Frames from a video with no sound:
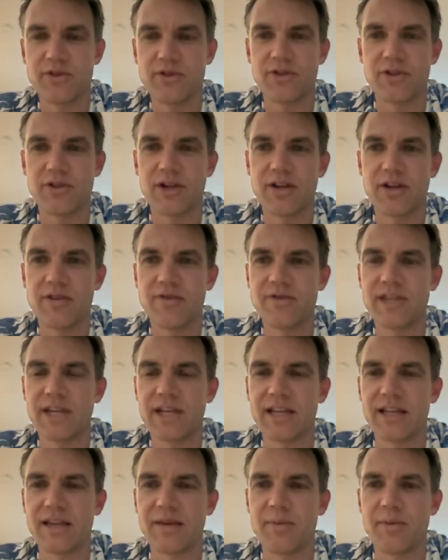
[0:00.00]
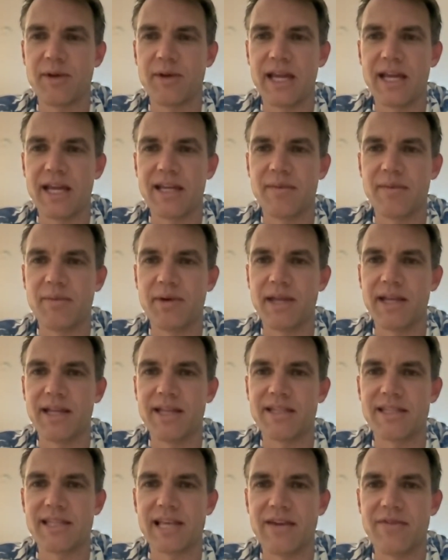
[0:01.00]
So now you've taken the banana and made
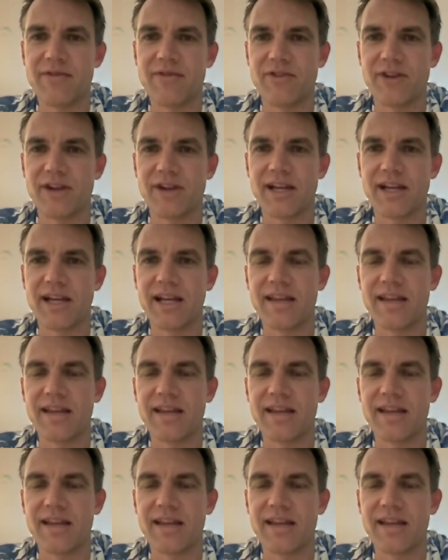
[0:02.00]
it savory,